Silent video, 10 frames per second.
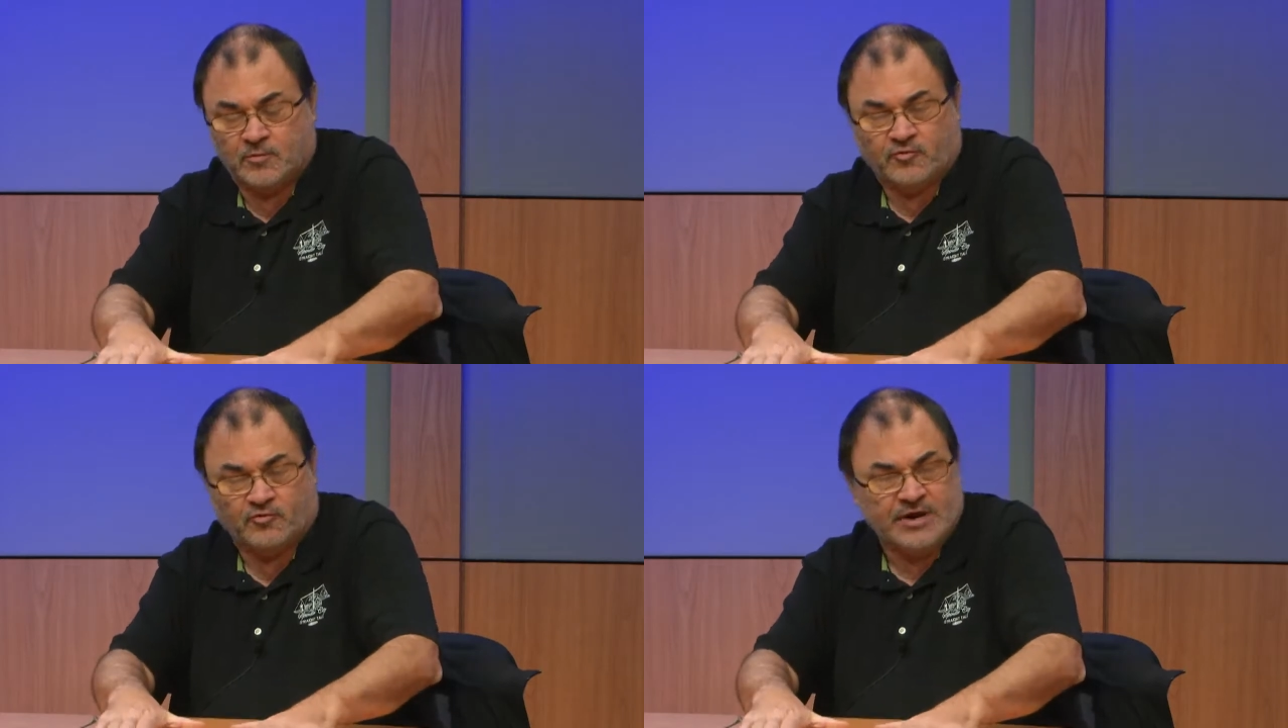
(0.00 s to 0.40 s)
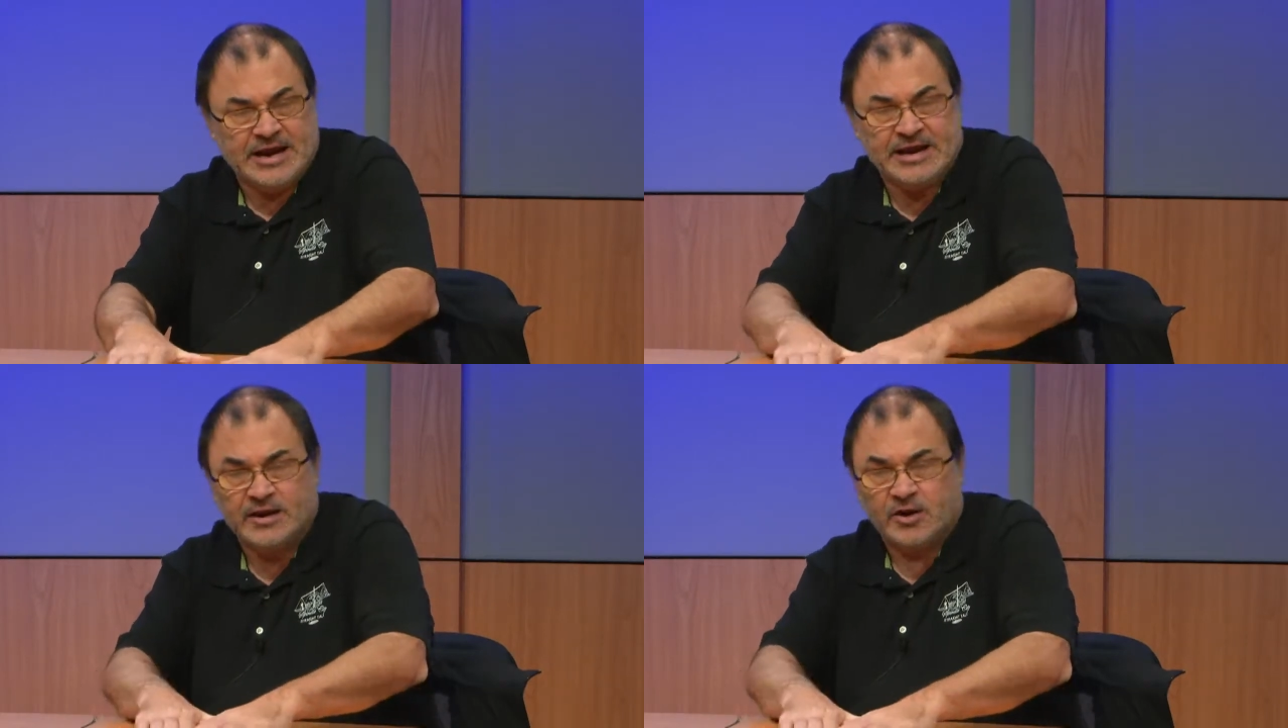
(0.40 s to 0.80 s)

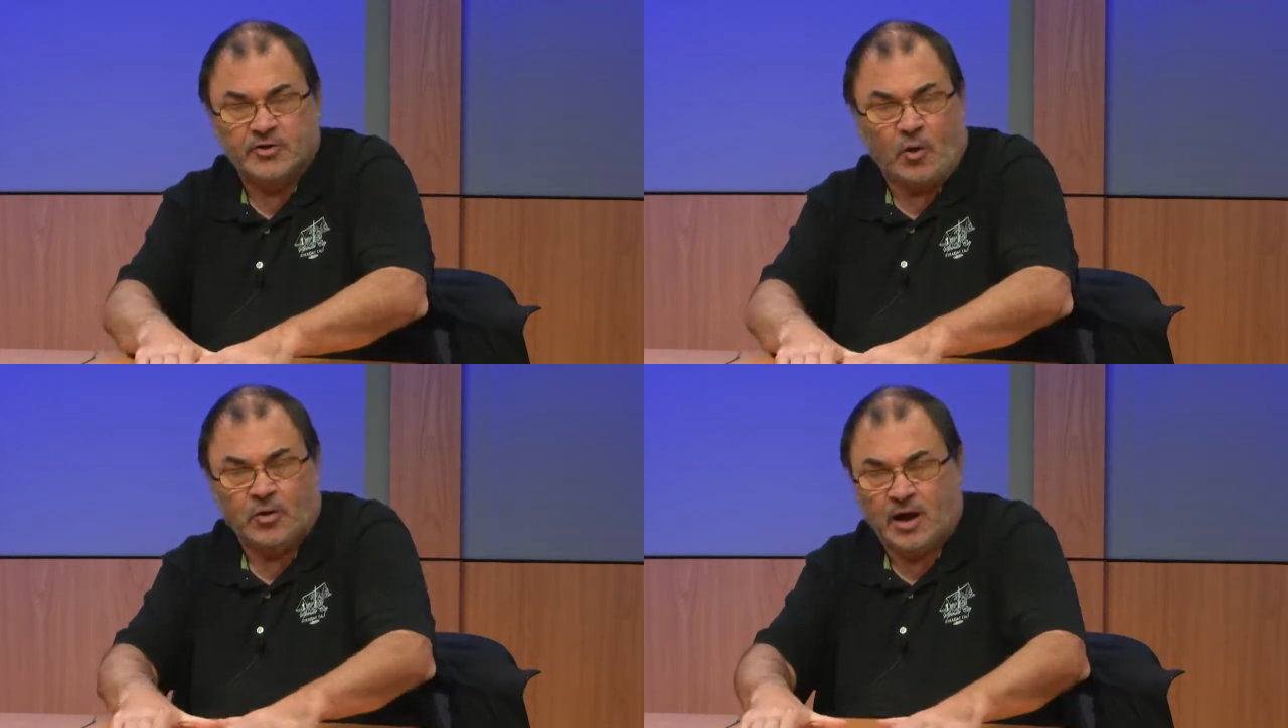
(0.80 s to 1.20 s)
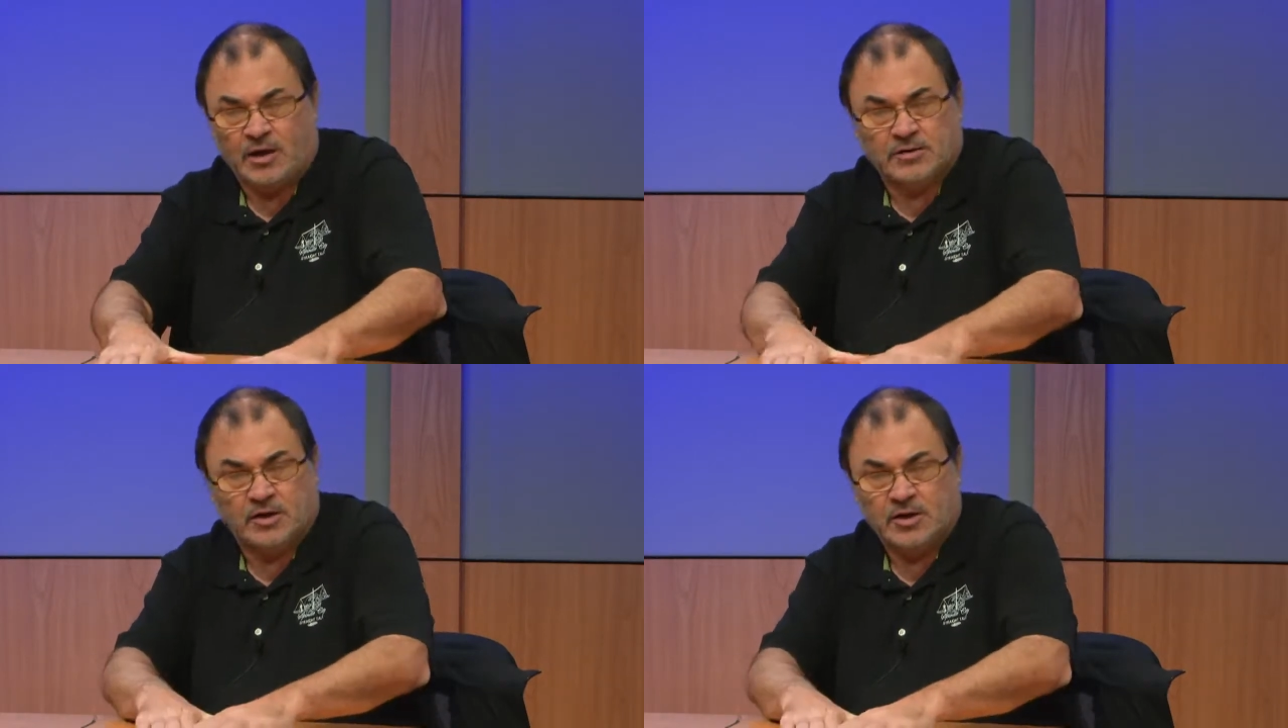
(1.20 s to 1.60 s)
creed, no
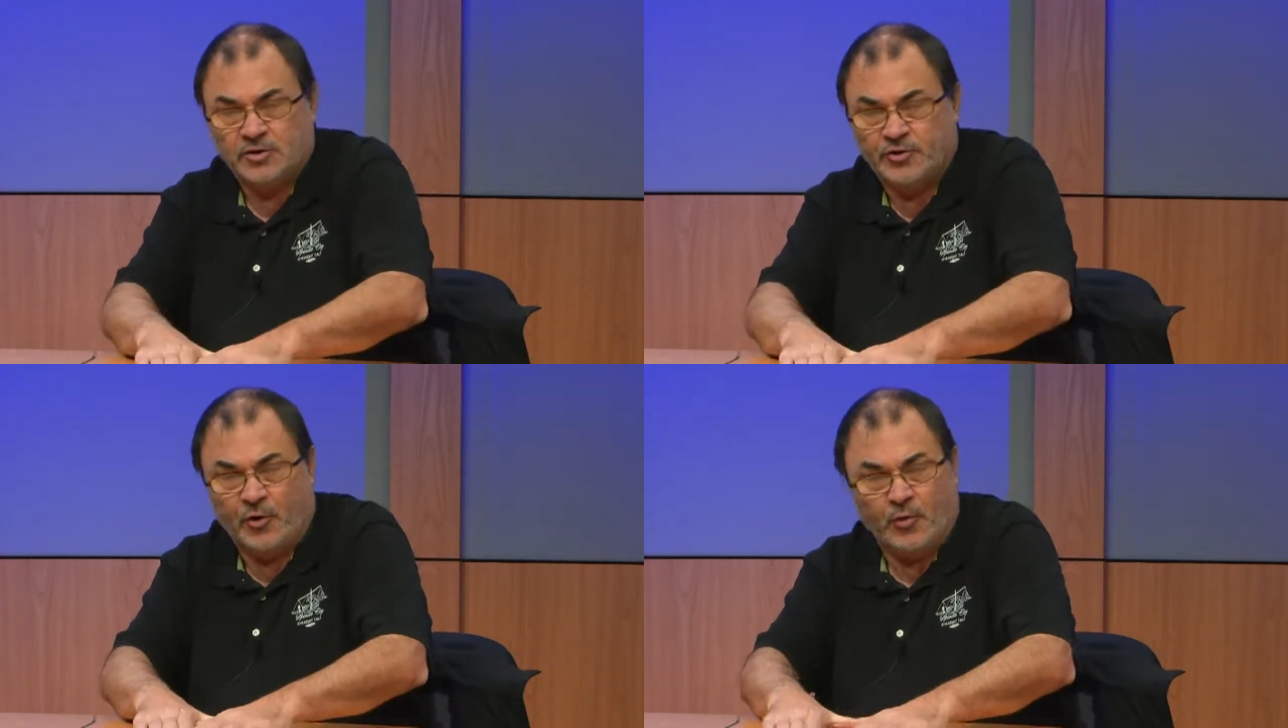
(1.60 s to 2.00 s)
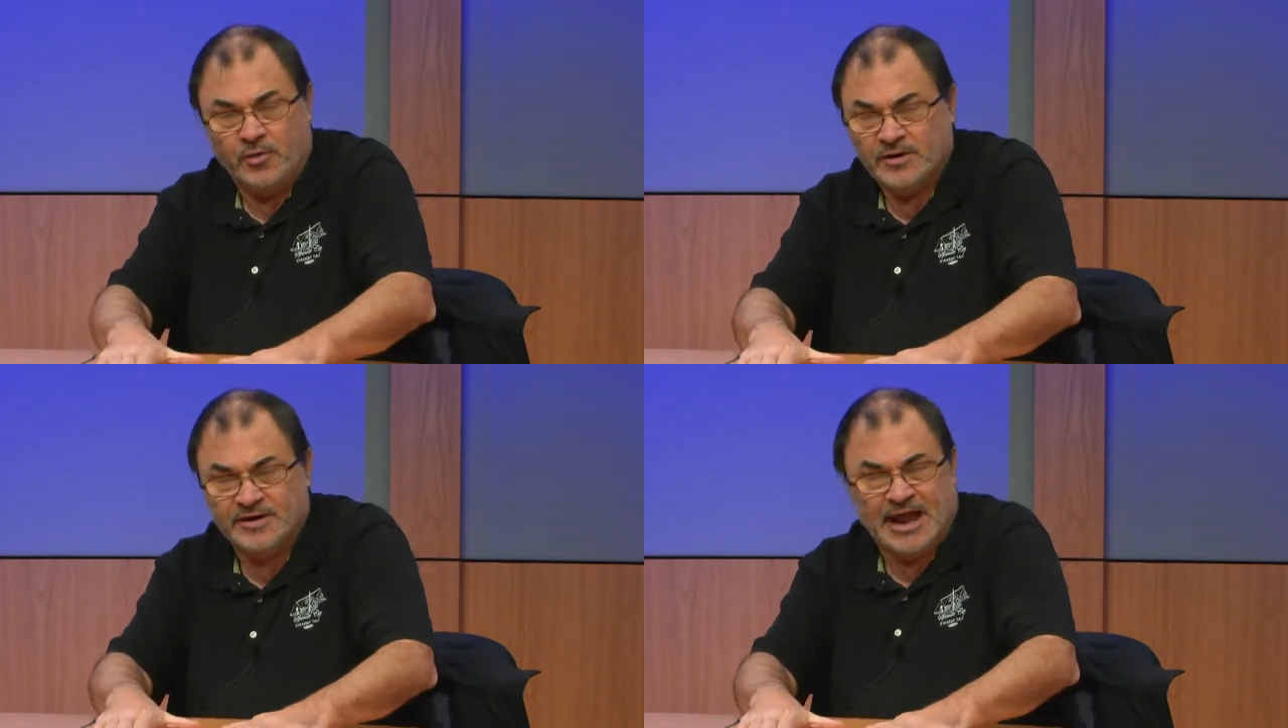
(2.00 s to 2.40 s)
color, no
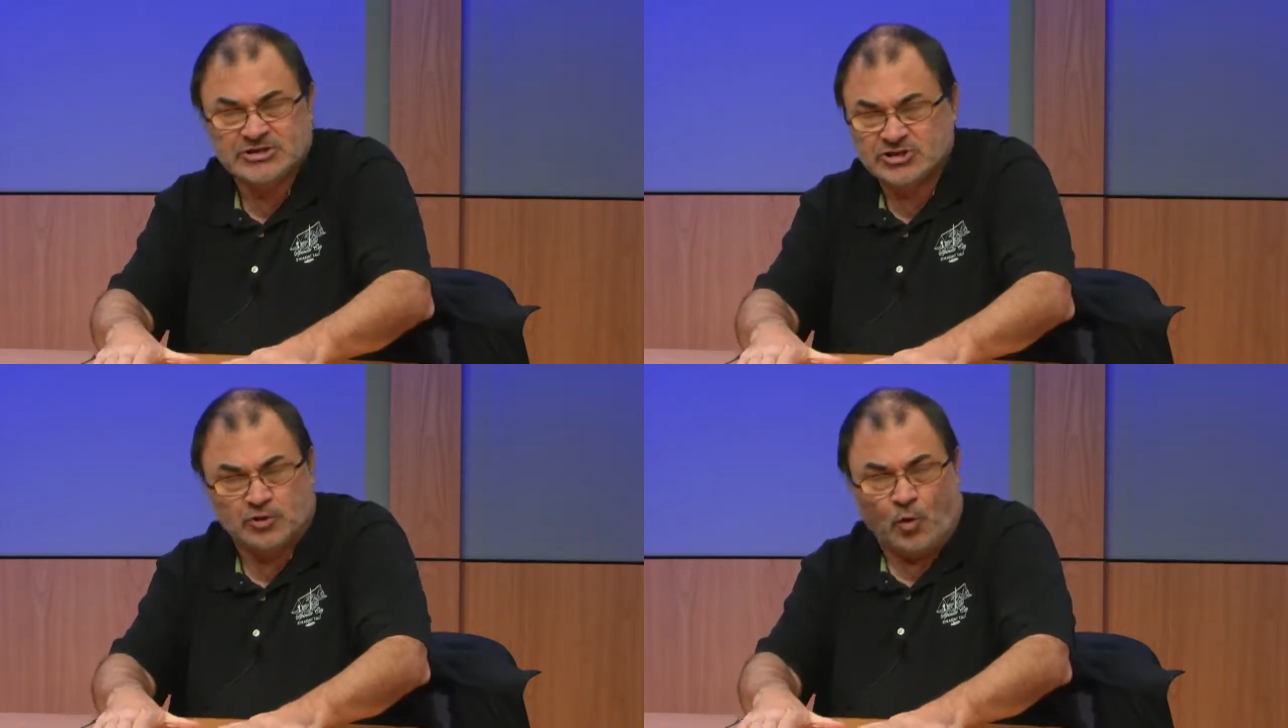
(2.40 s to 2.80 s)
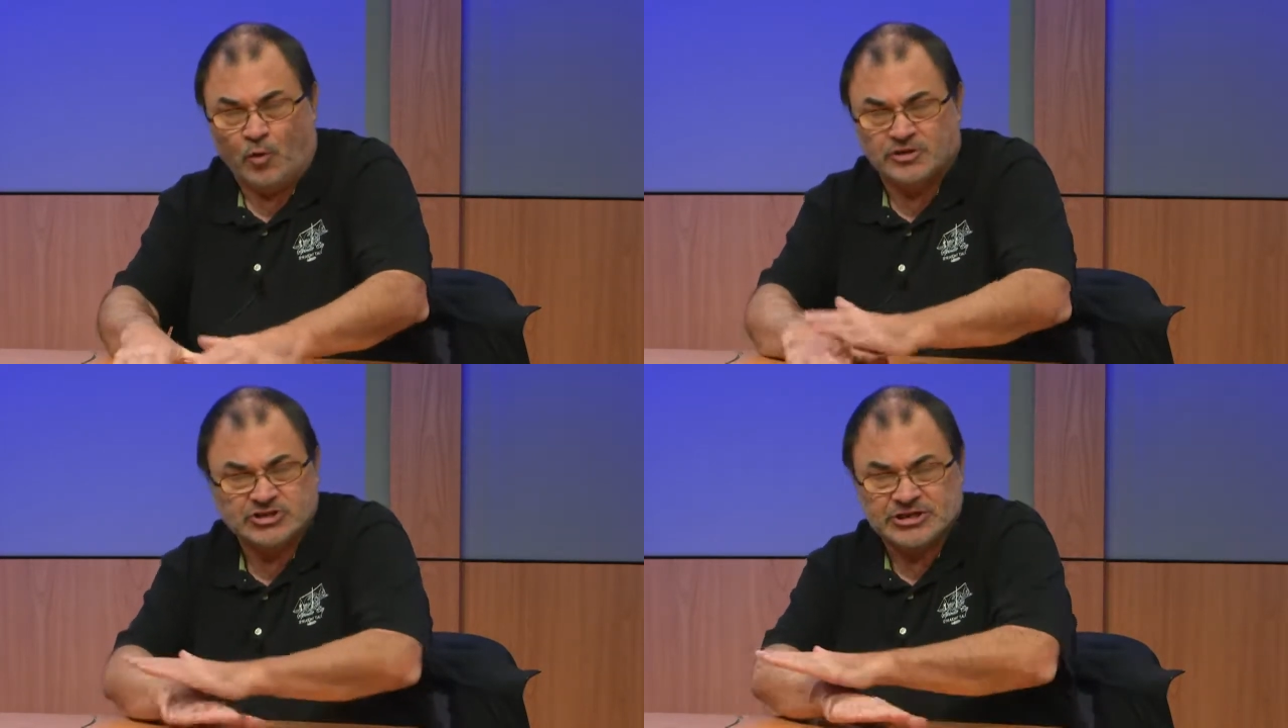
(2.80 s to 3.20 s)
national
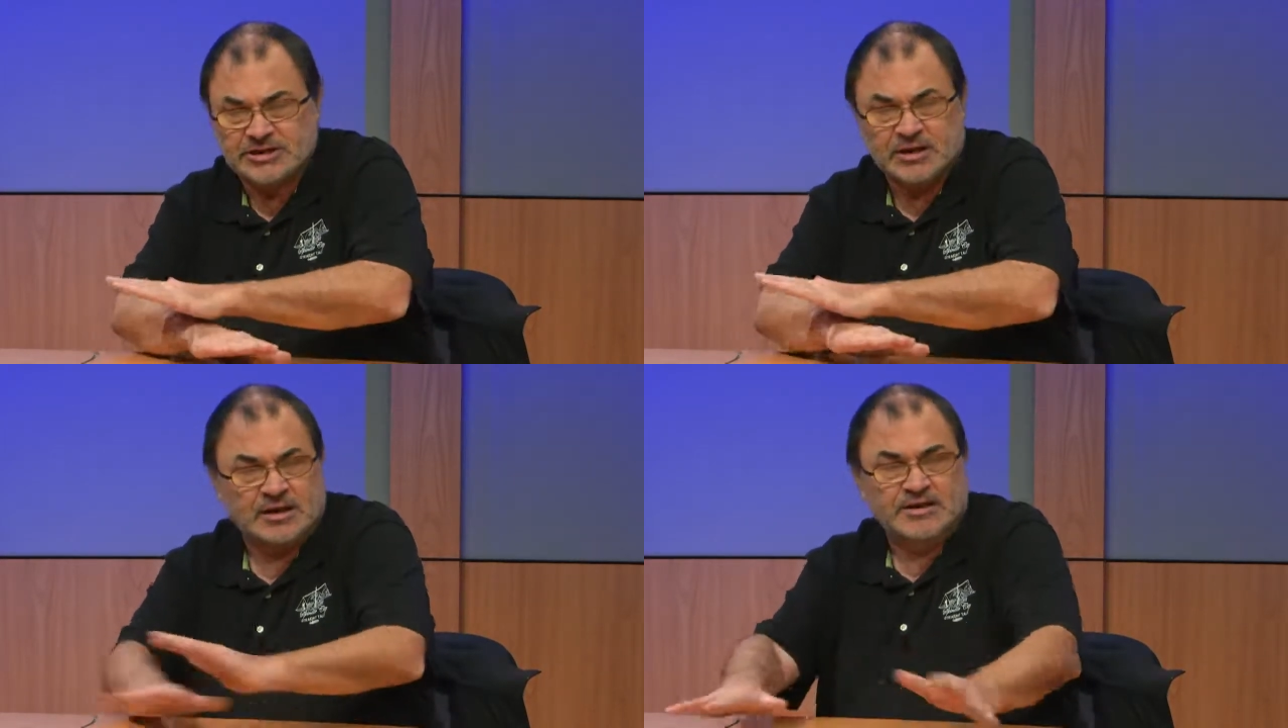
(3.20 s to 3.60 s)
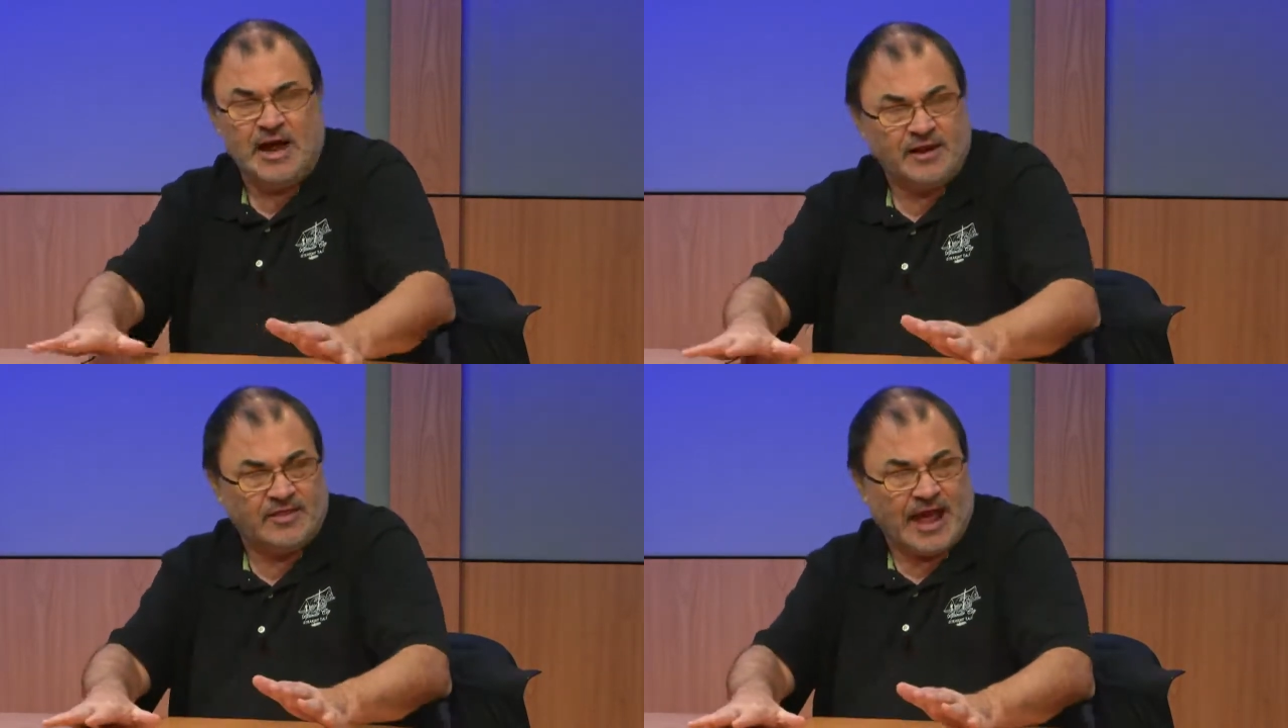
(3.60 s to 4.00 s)
origin,
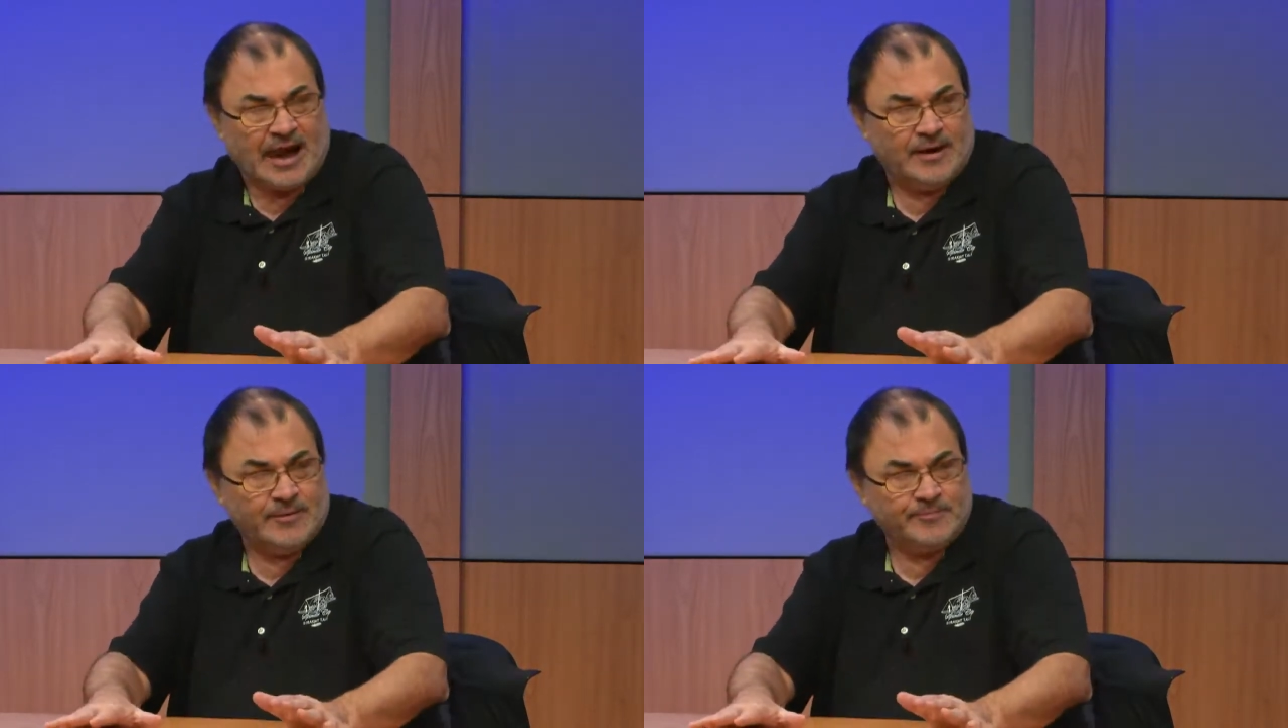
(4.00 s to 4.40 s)
none of that.